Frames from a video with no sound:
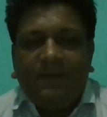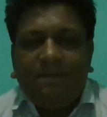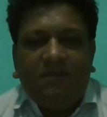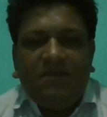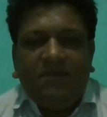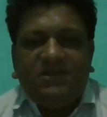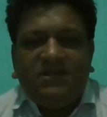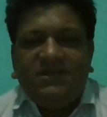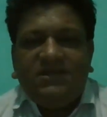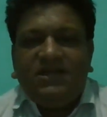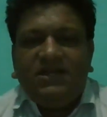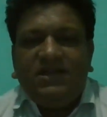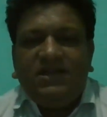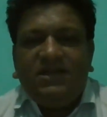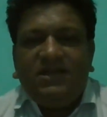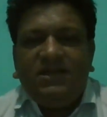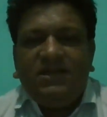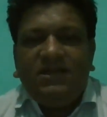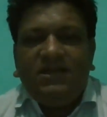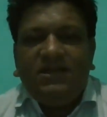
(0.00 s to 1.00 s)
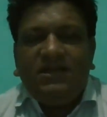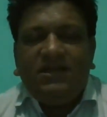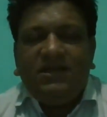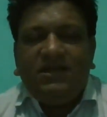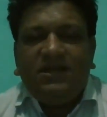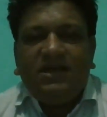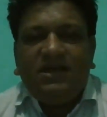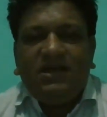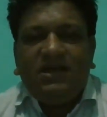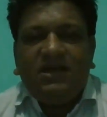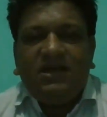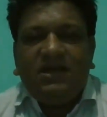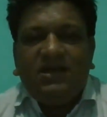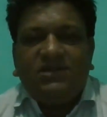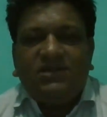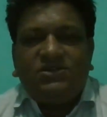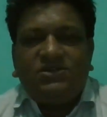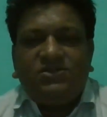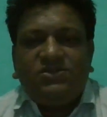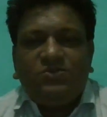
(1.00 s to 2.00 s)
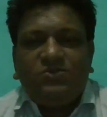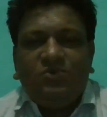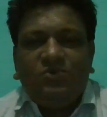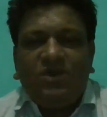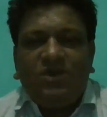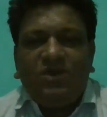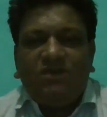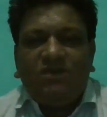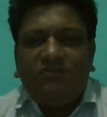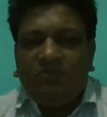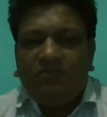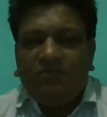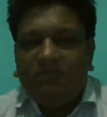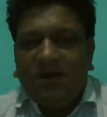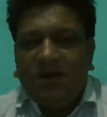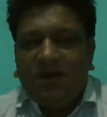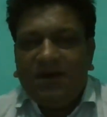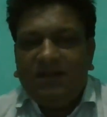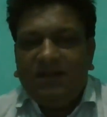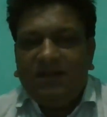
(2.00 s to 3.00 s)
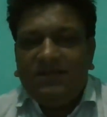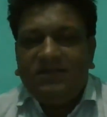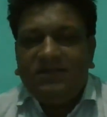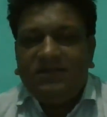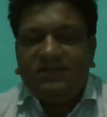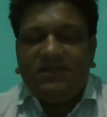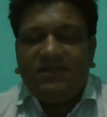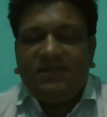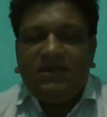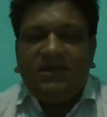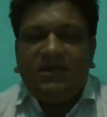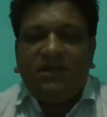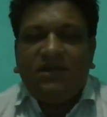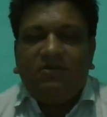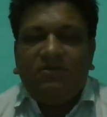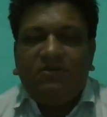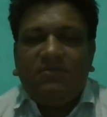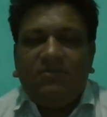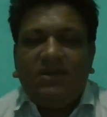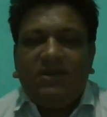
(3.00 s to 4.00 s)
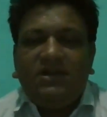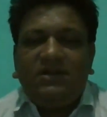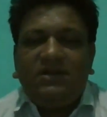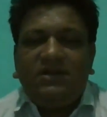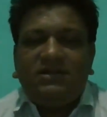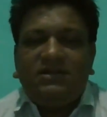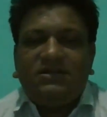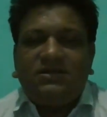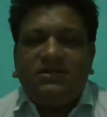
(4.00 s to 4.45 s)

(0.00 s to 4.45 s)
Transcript: Basically, as we are from Bangladesh and our mother